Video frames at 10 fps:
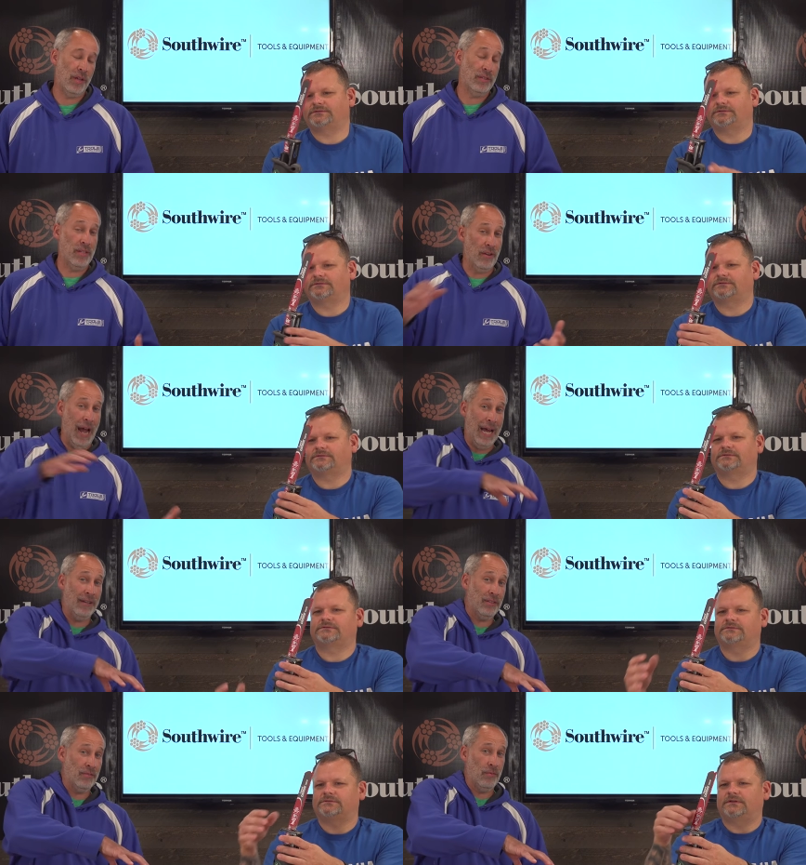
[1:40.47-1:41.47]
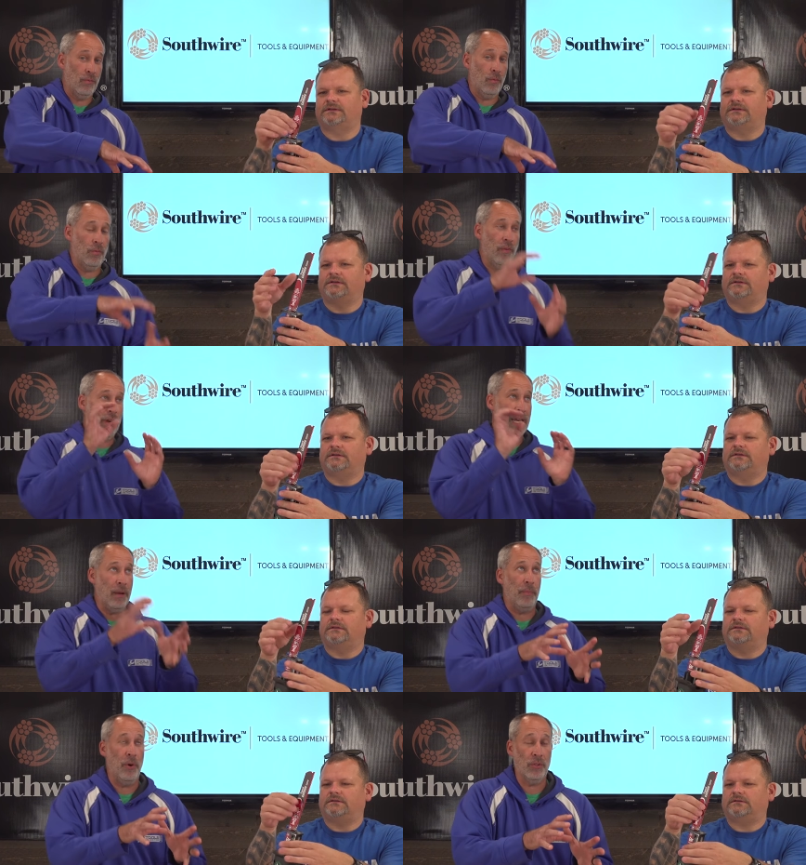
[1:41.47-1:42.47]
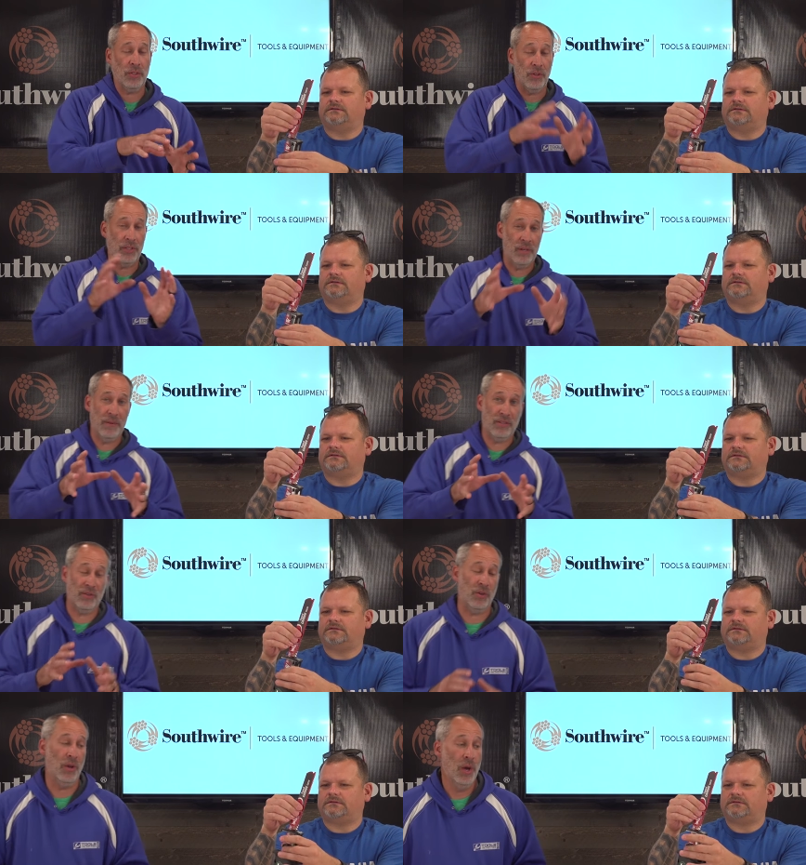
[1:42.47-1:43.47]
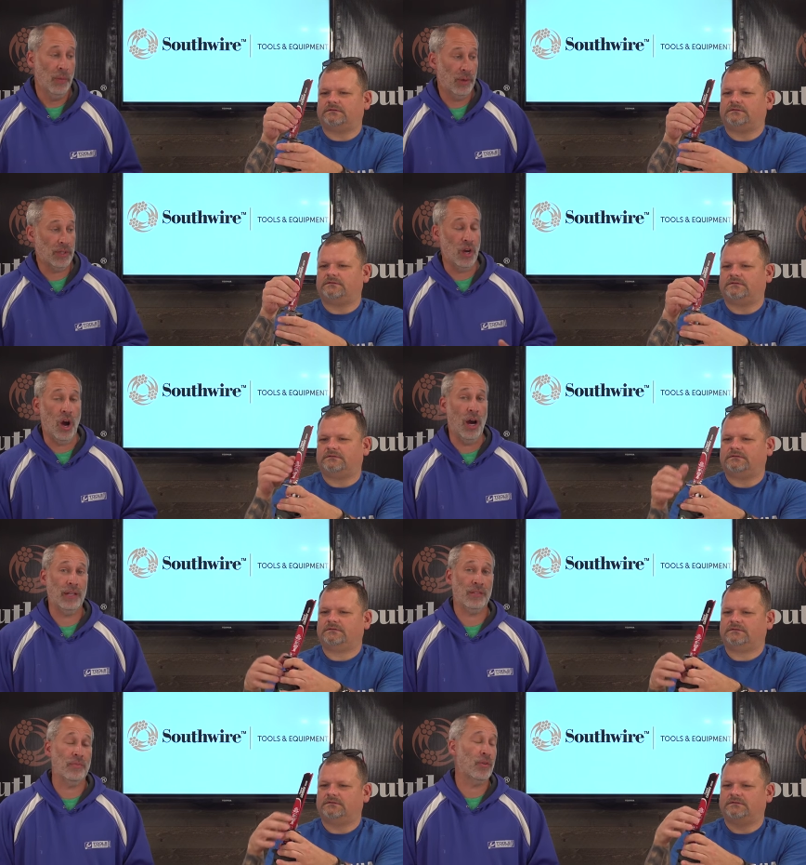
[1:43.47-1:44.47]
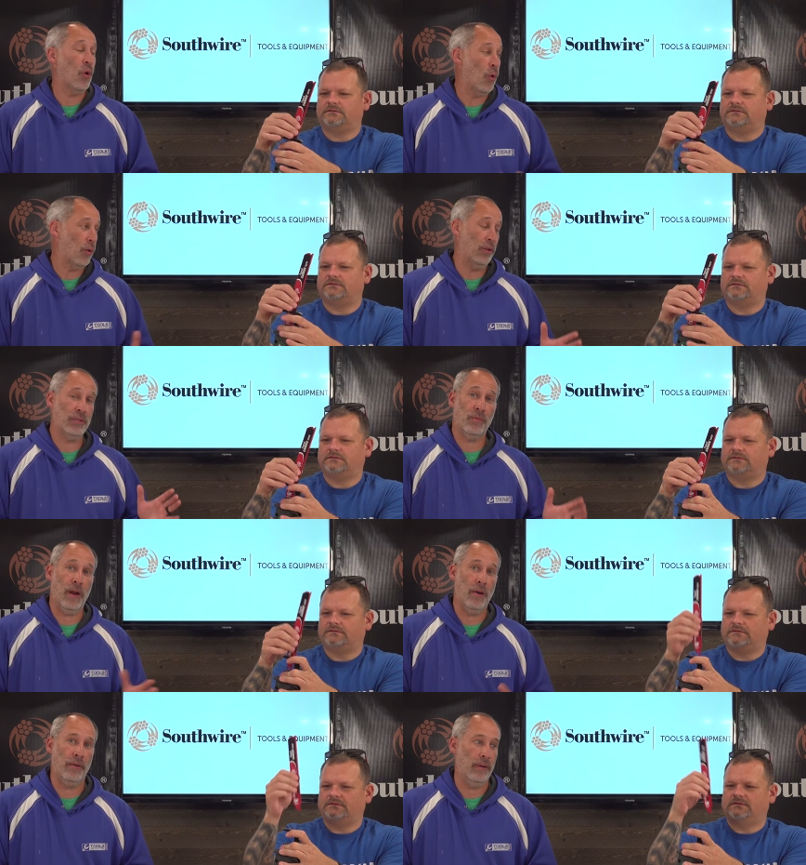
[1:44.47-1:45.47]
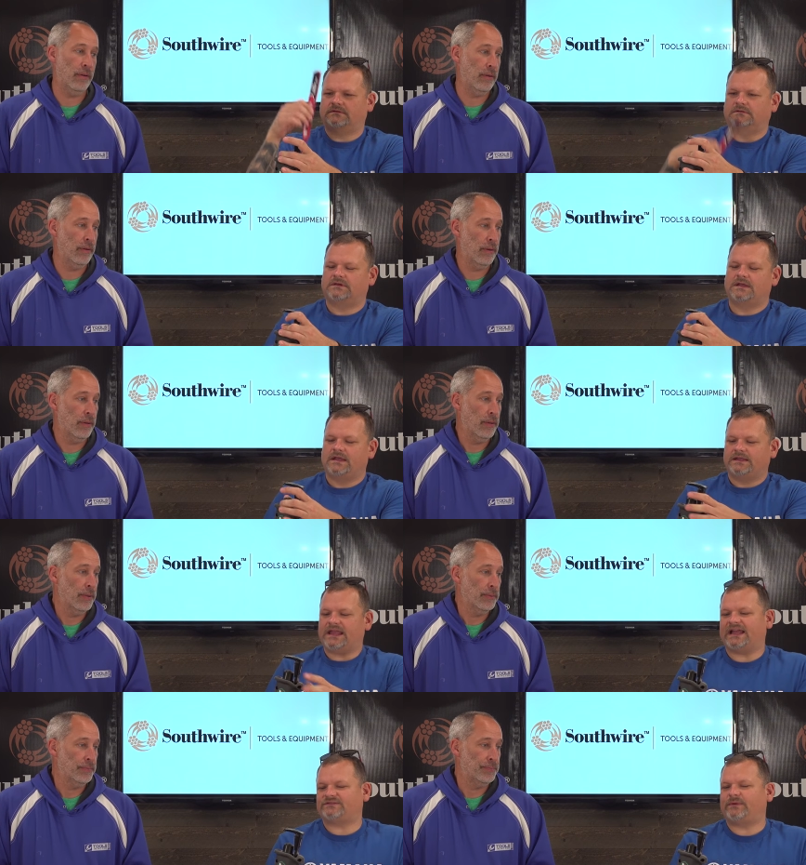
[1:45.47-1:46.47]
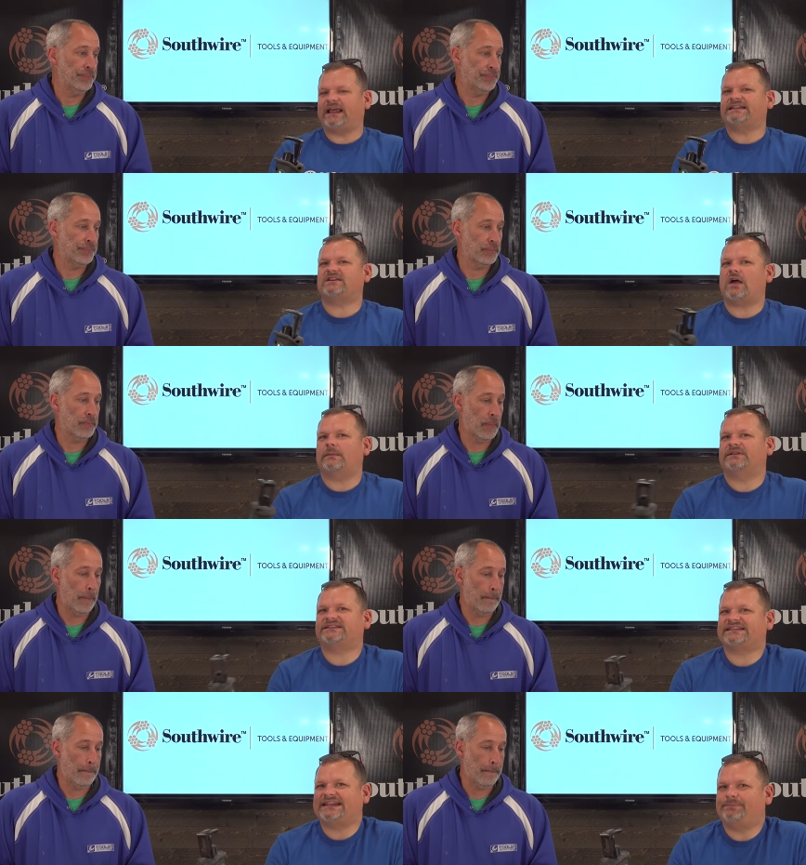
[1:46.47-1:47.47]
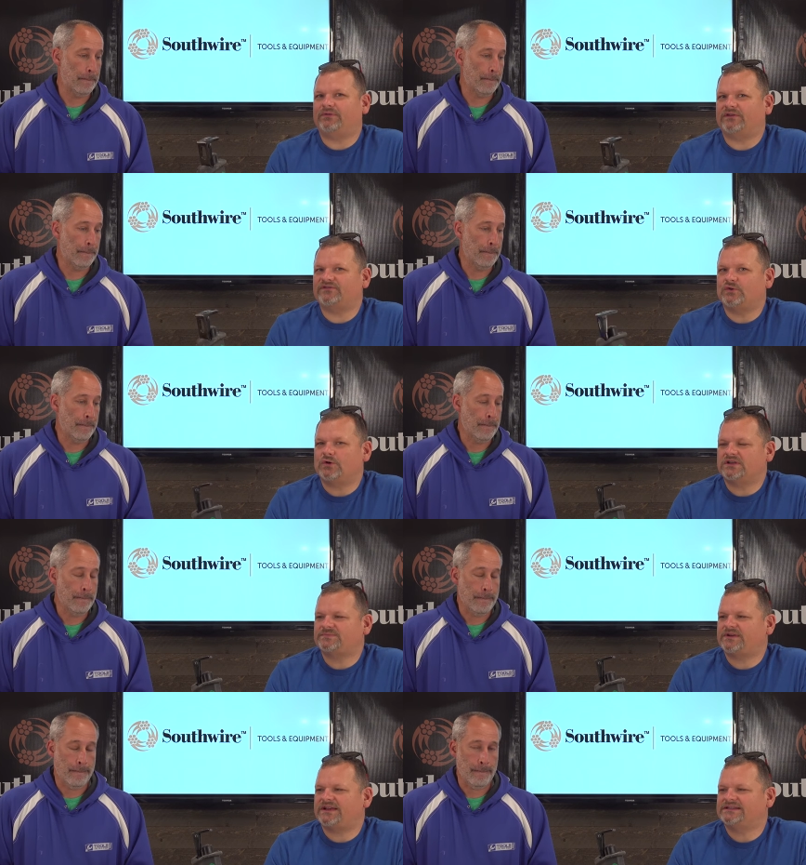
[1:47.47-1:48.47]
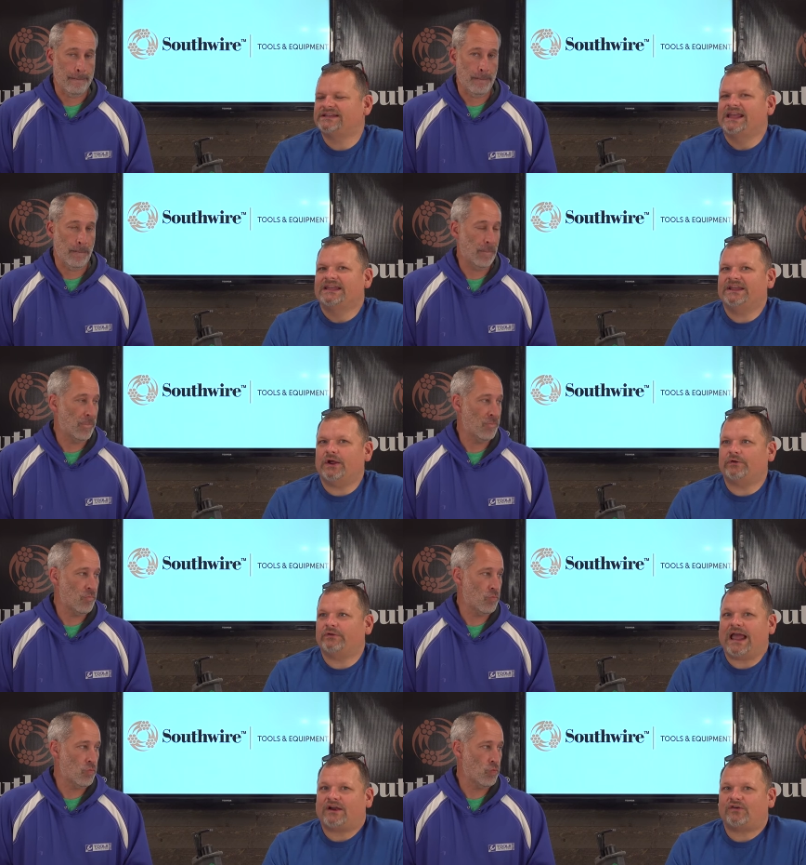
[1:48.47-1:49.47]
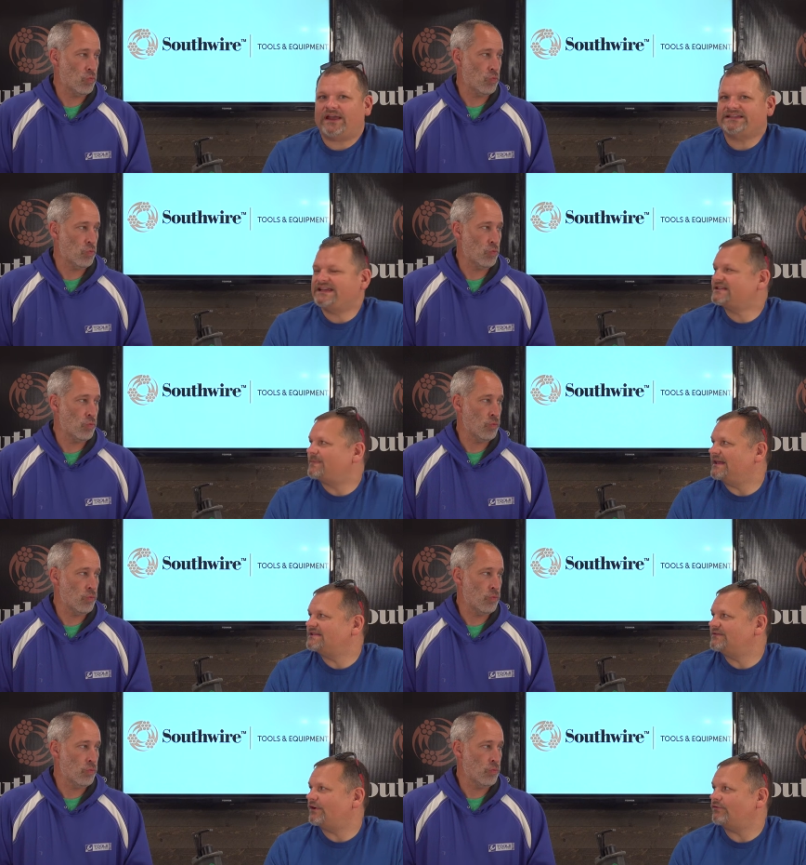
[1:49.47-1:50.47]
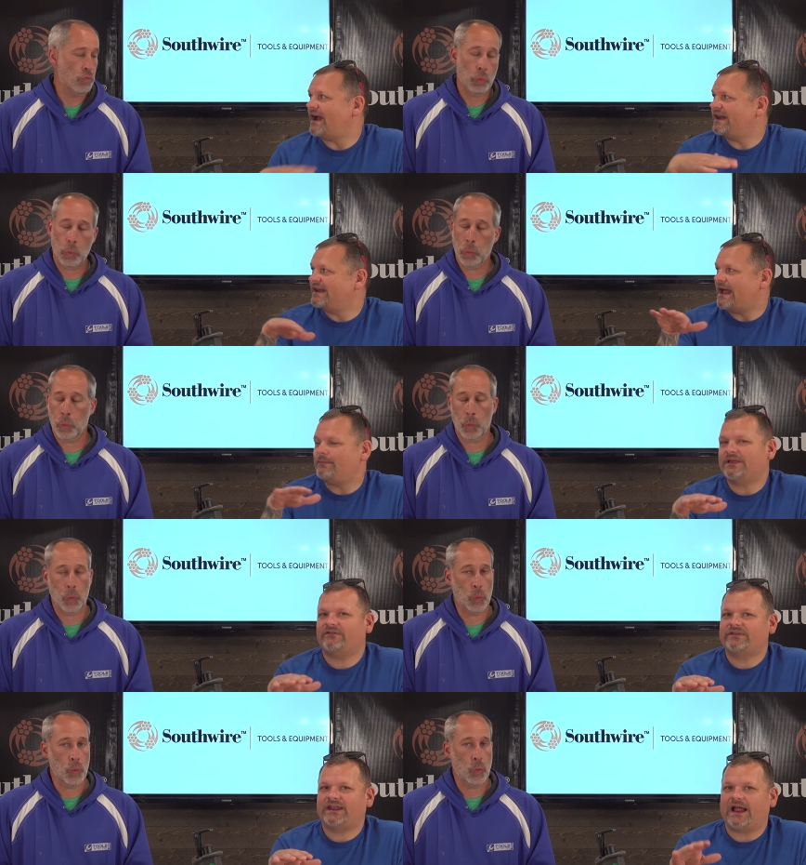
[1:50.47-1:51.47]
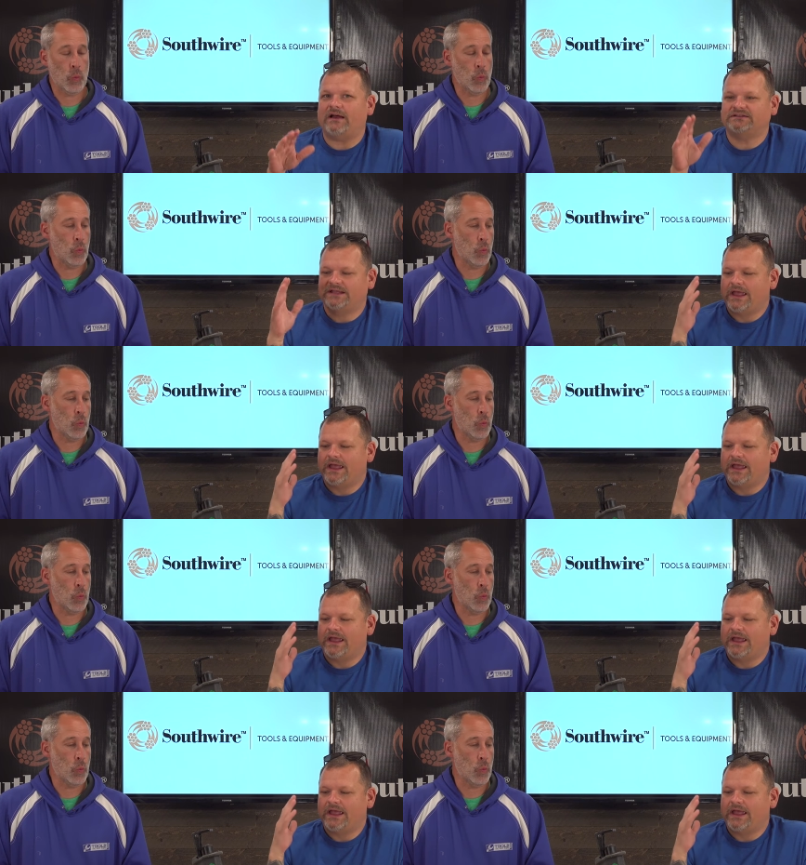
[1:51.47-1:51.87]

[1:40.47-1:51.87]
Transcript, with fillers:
Speaker 1: it's either on. We've already got it posted, or it's gonna be soon. But it's an awesome cordless router.
Speaker 2: Yes, we like to call them the sleeper of tools because, you know, they're not crazy expensive. They're right in line with everything else.